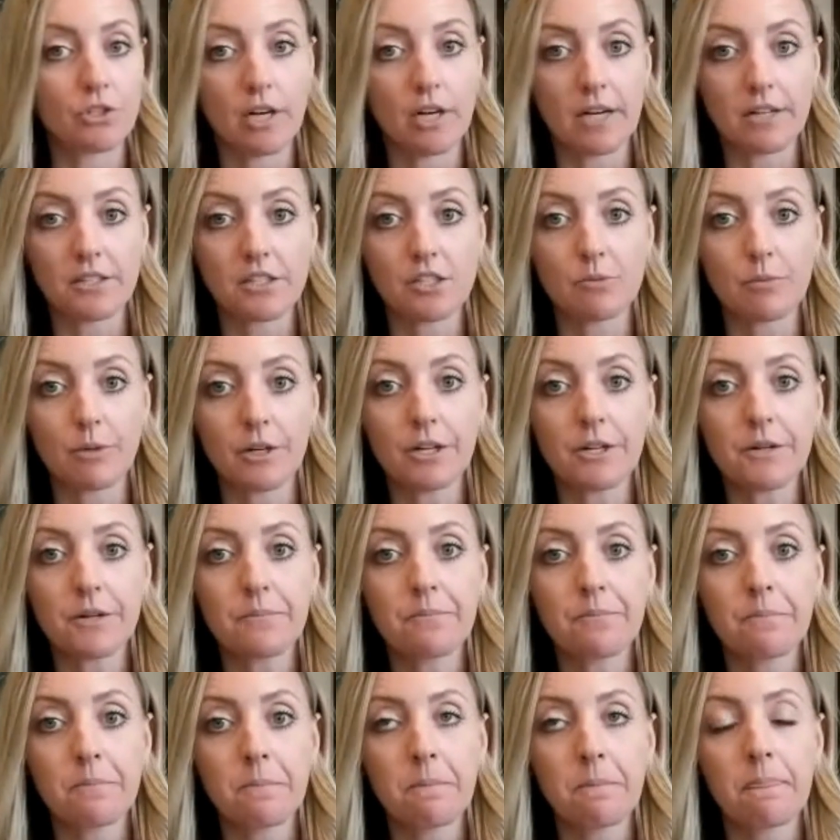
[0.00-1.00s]

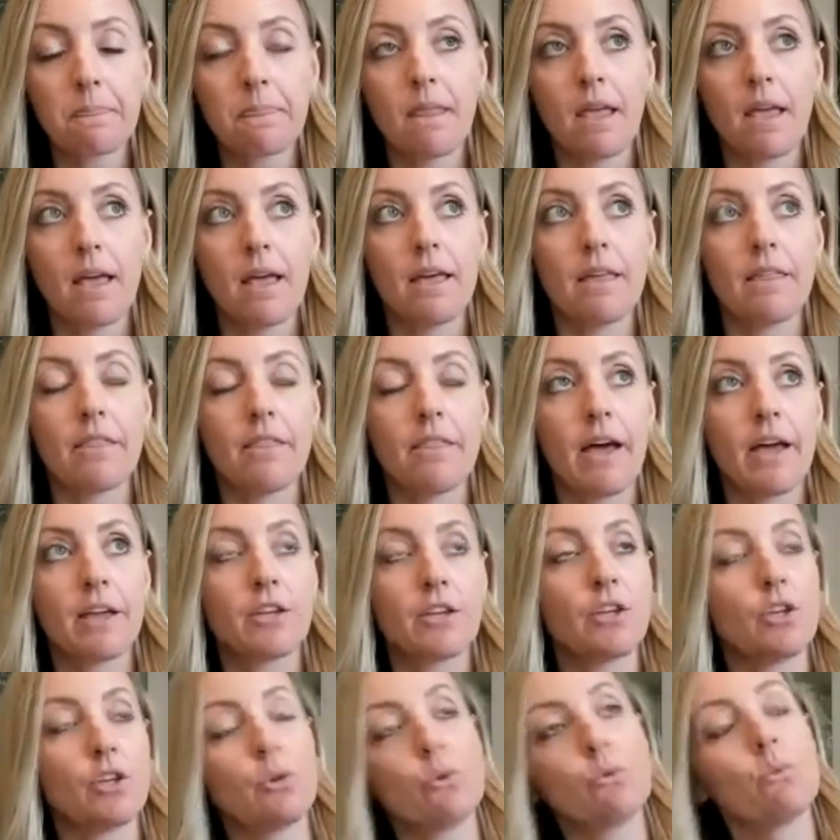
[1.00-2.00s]
Customer,
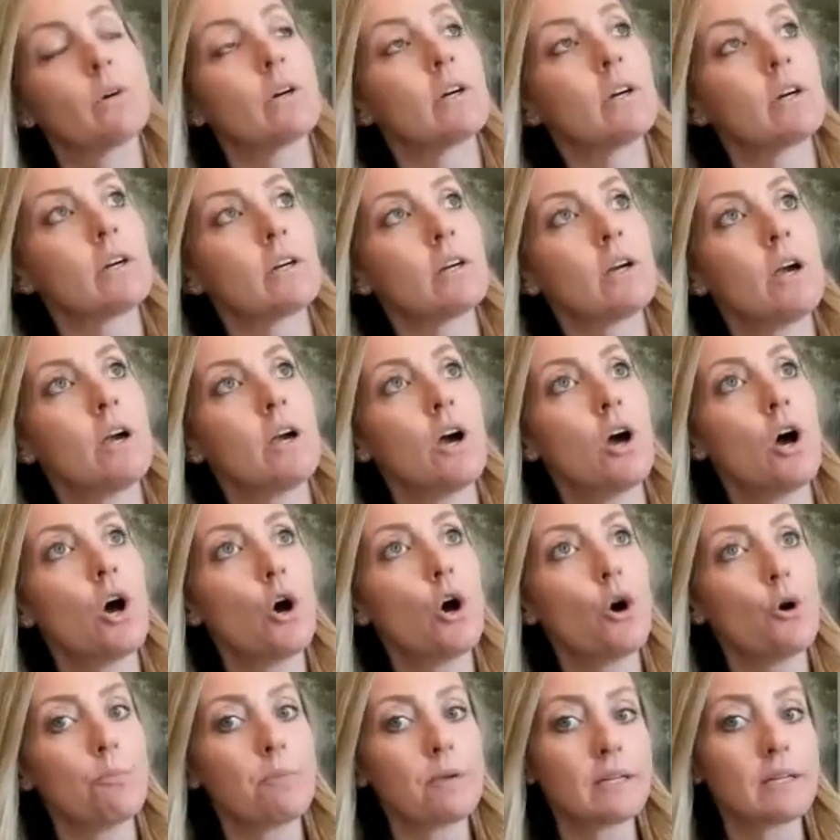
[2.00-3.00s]
that you were
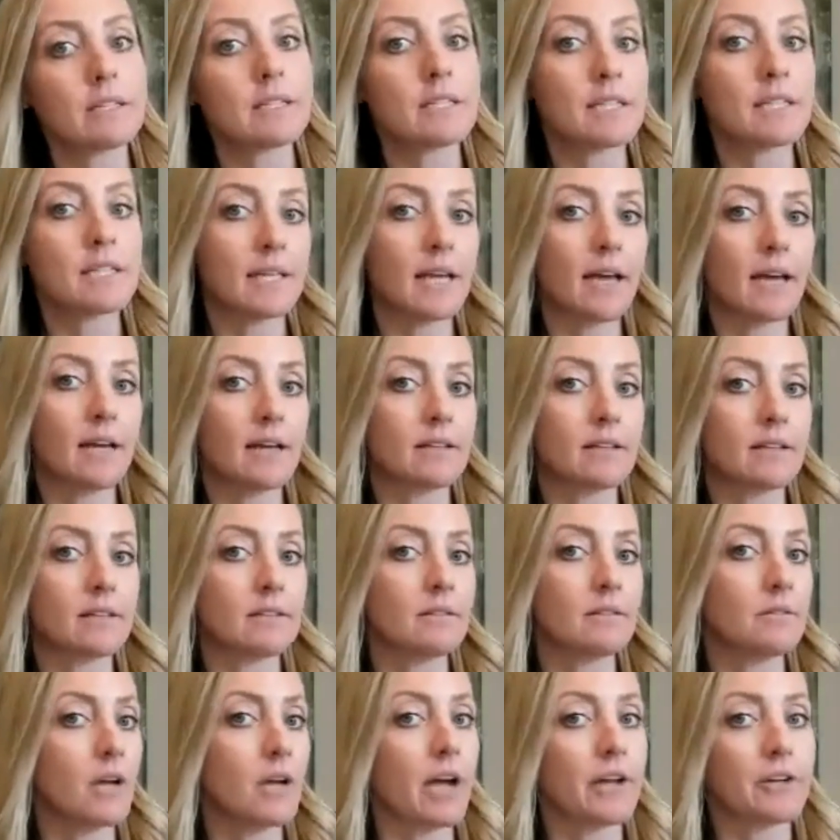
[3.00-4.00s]
hoping to get,
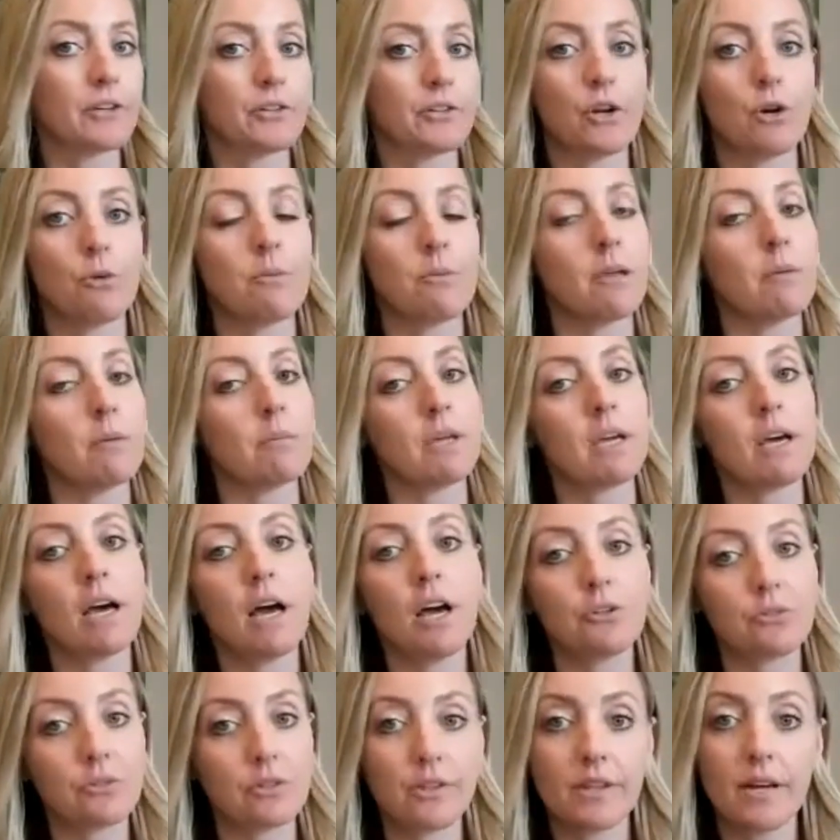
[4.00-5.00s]
I don't know, maybe
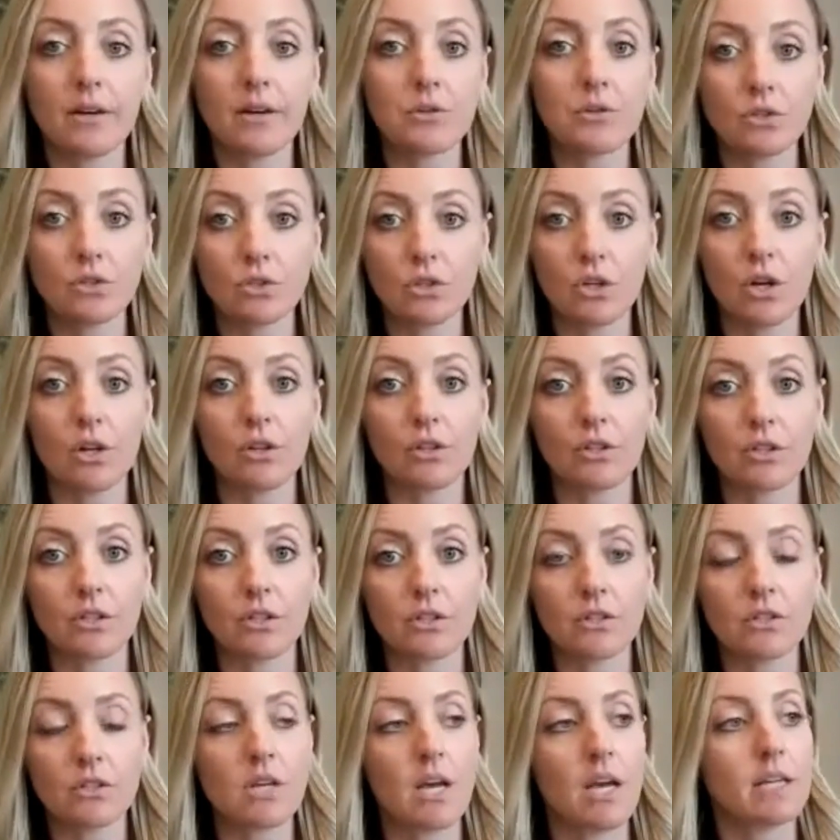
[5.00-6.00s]

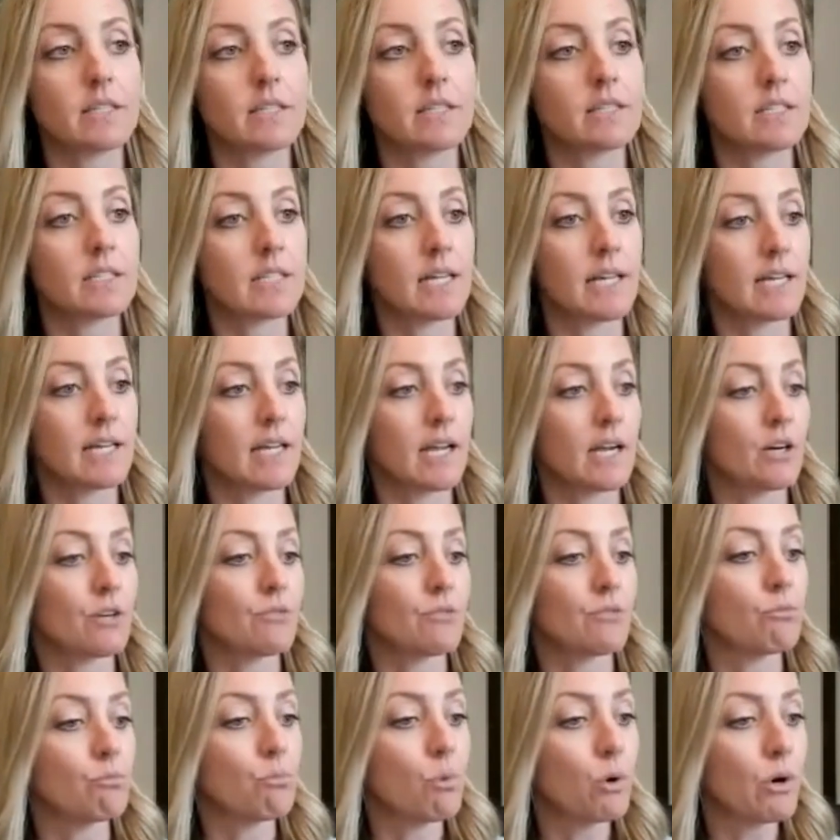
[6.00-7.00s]
$100,000 to take care
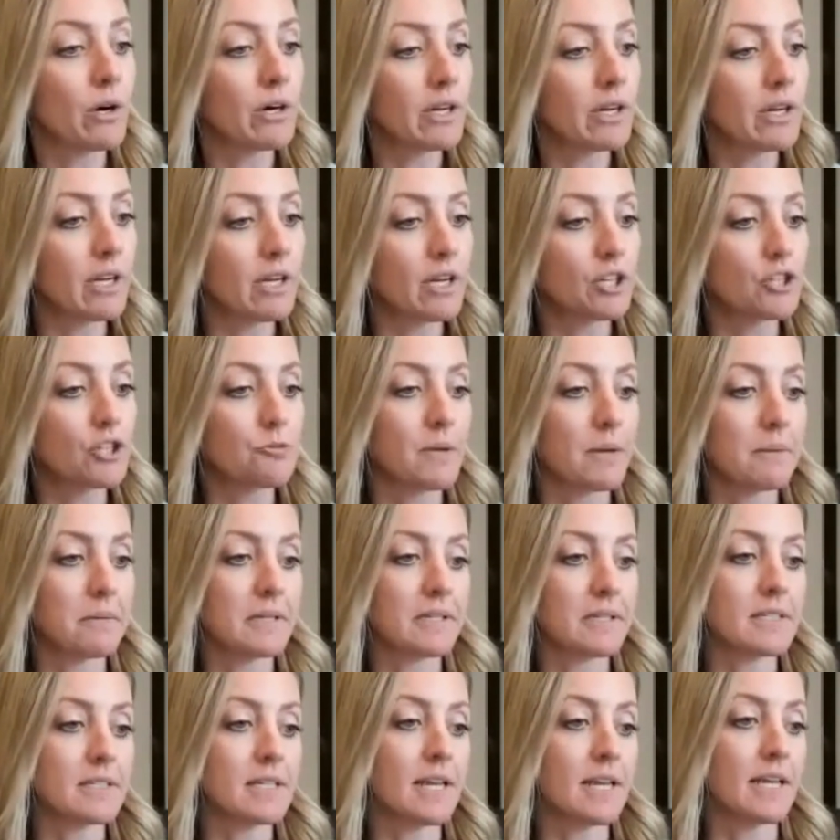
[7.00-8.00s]
of the mortgage, maybe
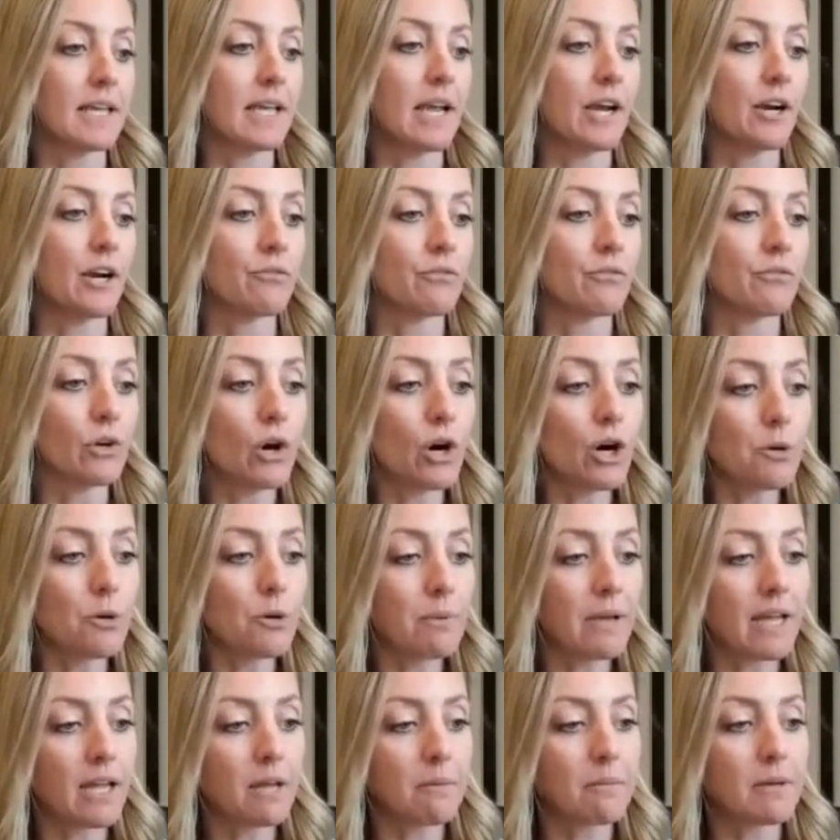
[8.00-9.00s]
to take care of the car
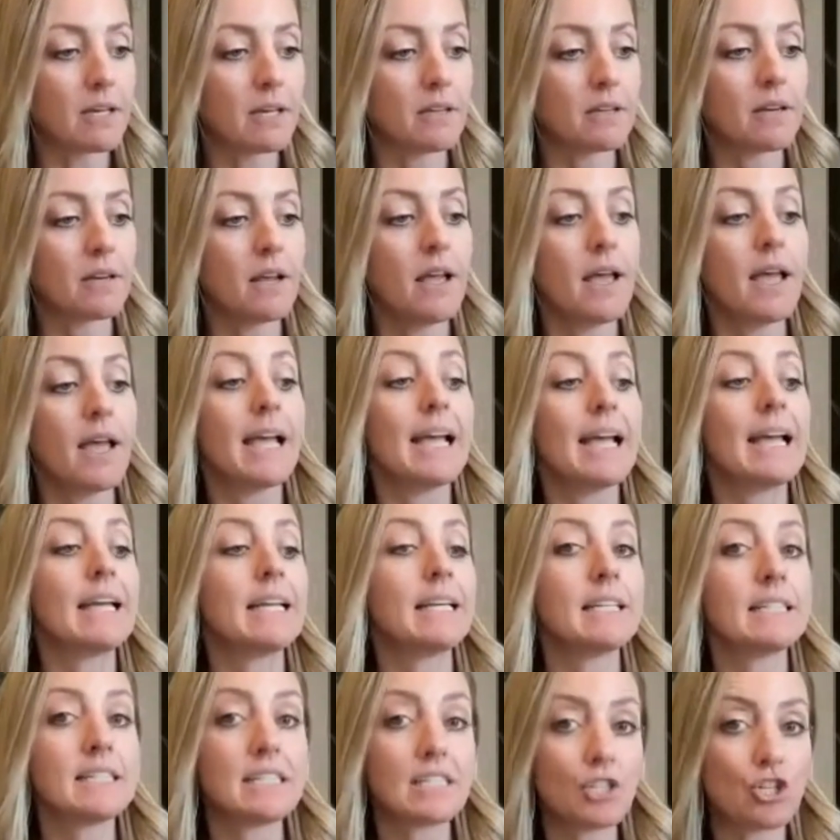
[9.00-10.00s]
payment, in
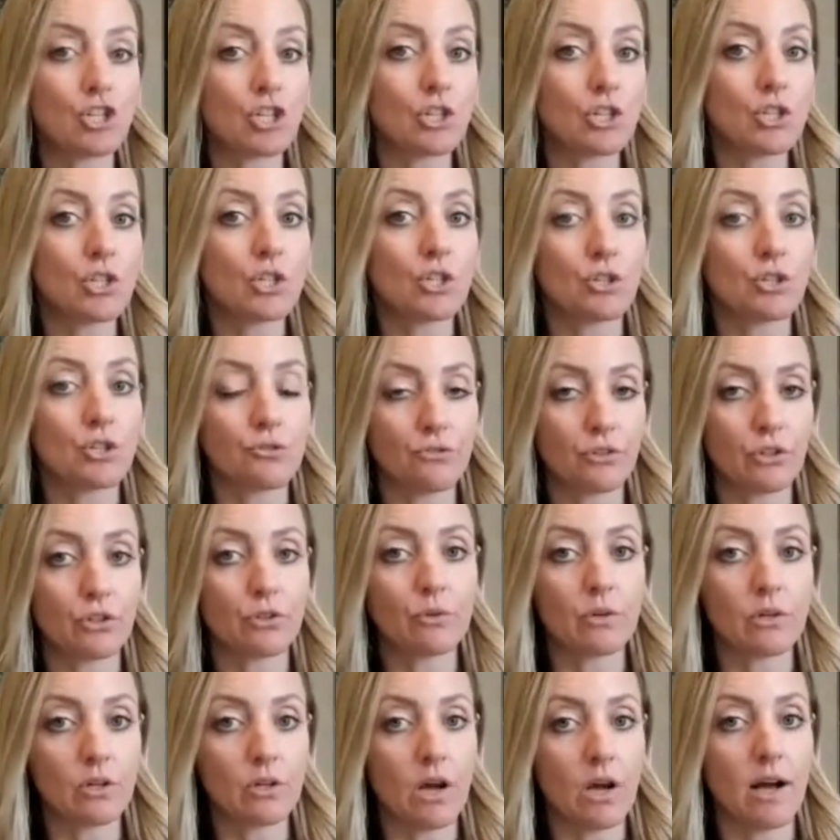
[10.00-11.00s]
addition to your
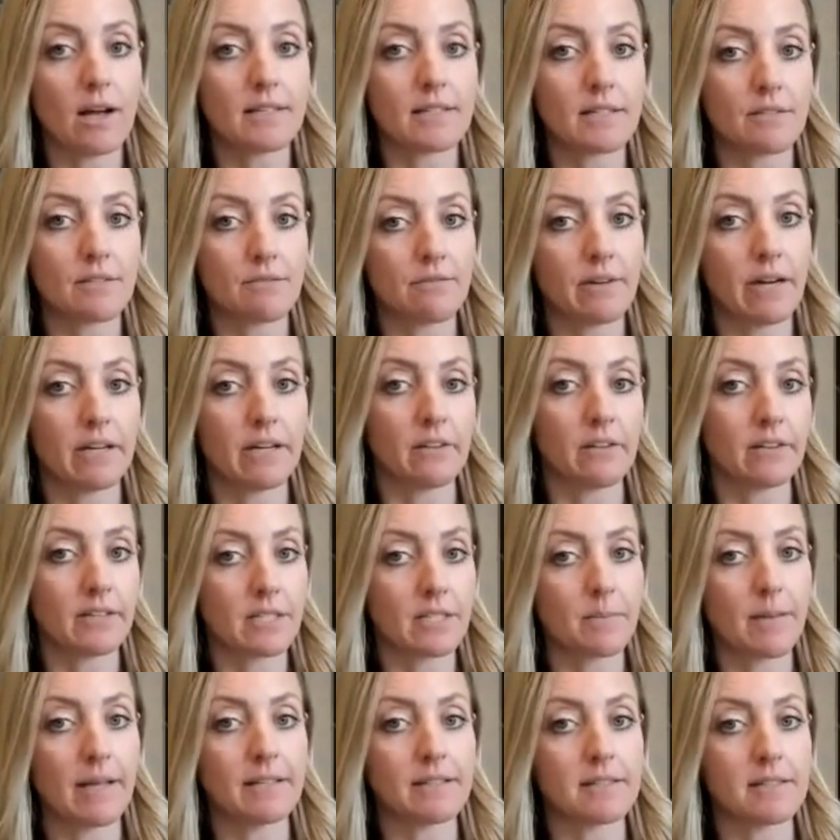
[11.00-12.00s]
funeral costs and final
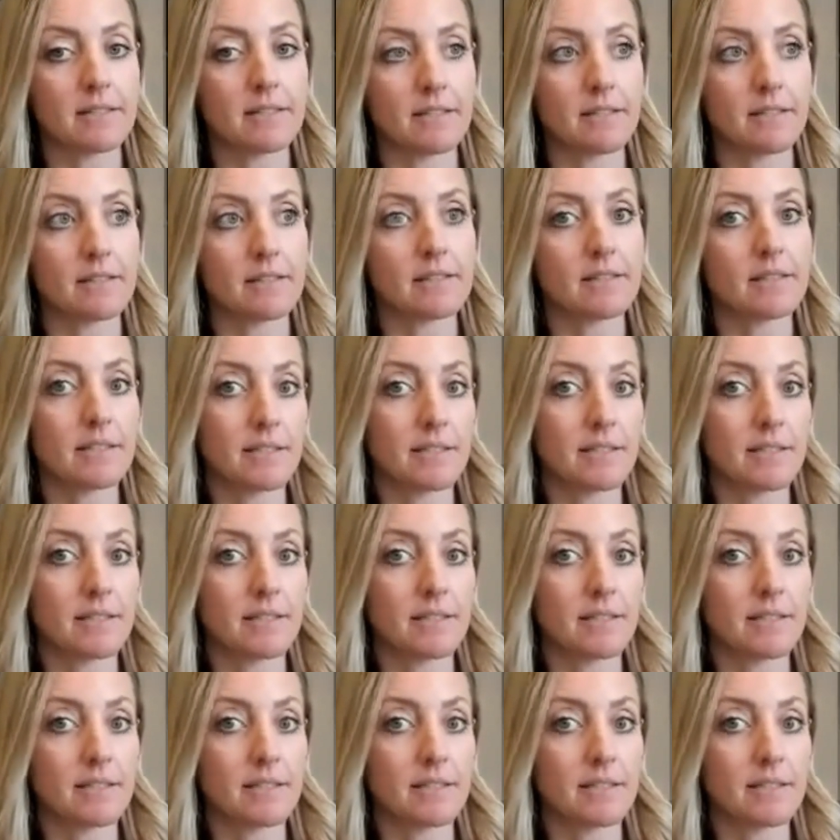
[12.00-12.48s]
expenses.